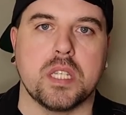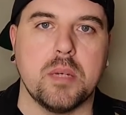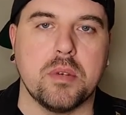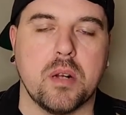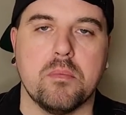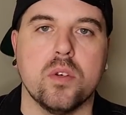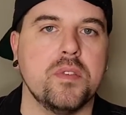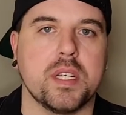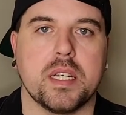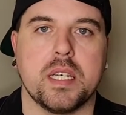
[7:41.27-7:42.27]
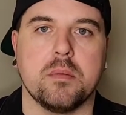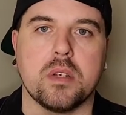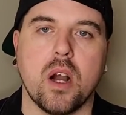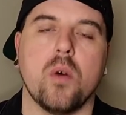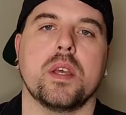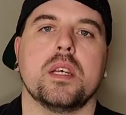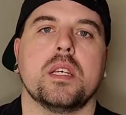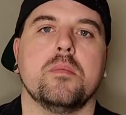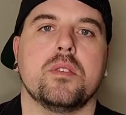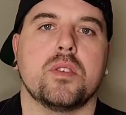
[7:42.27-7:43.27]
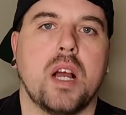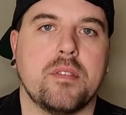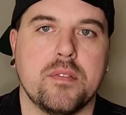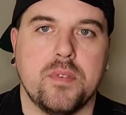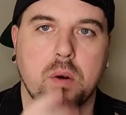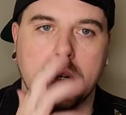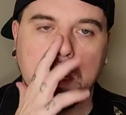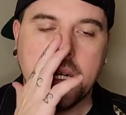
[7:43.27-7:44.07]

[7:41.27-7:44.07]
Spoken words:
keeping on moving and keep going and keep striving forward.